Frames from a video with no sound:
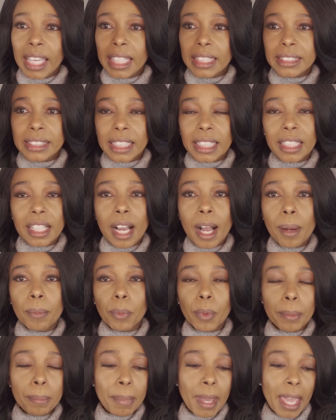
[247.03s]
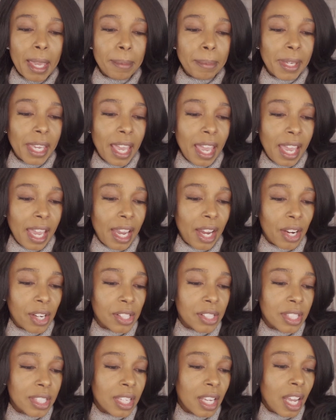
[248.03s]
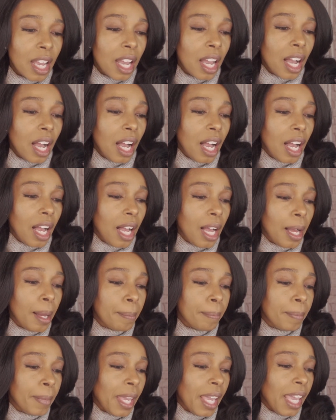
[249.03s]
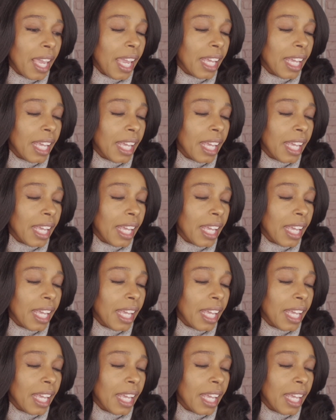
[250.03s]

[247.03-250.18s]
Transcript: It did come with baby hairs um,